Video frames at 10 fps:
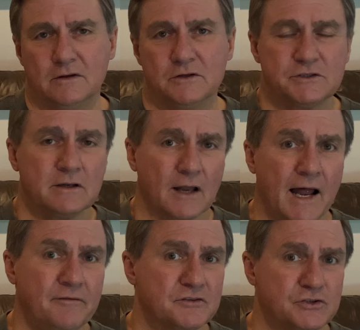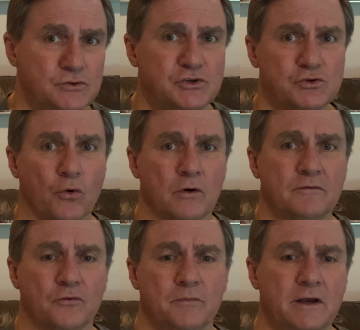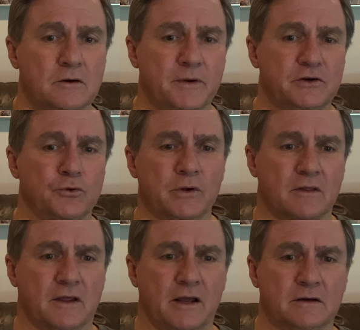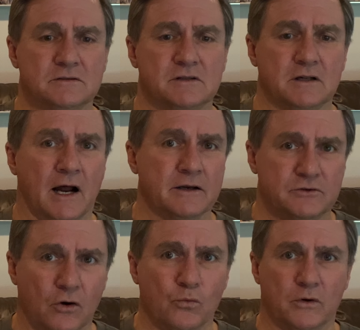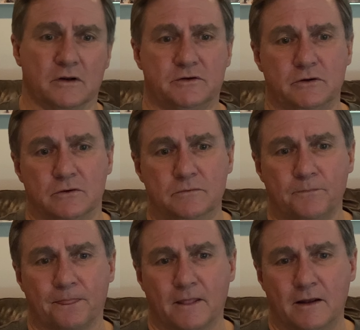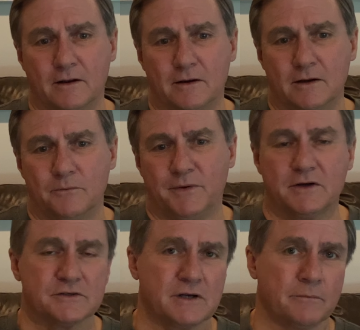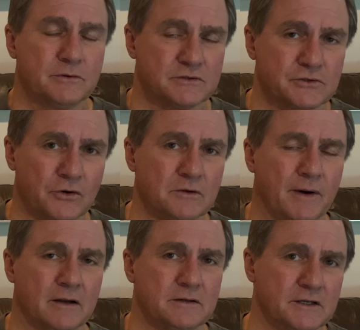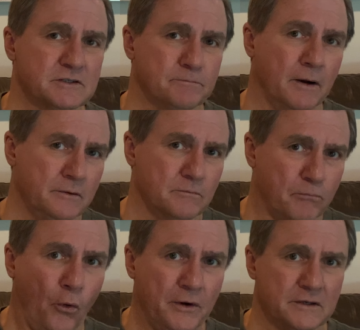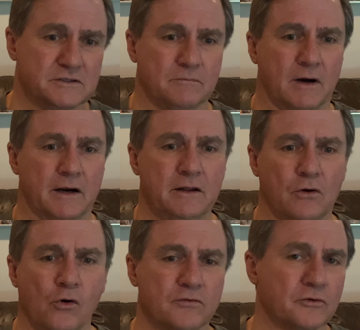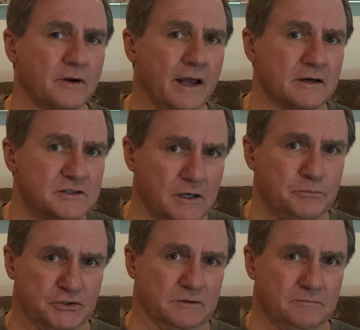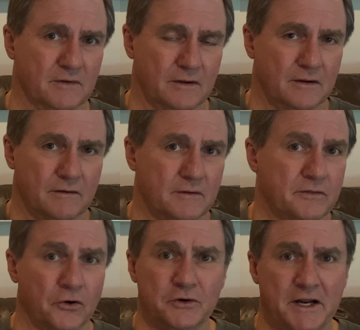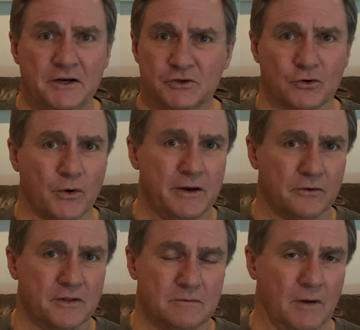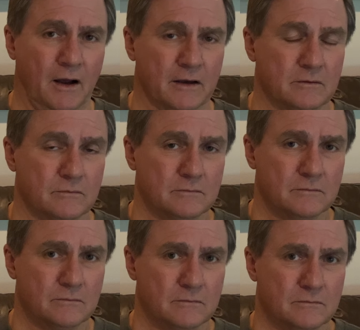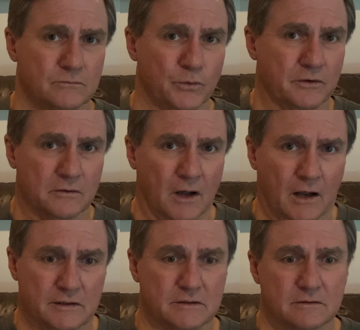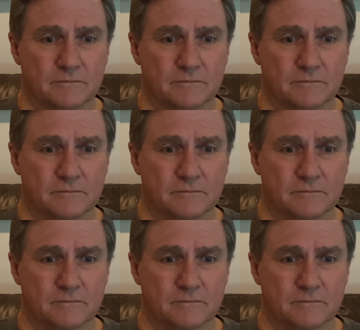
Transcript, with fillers: You see, life is too short for me to be doing things that I don't want to do because I'm concerned about disappointing somebody over an assumption that their needs are greater than mine when they're not.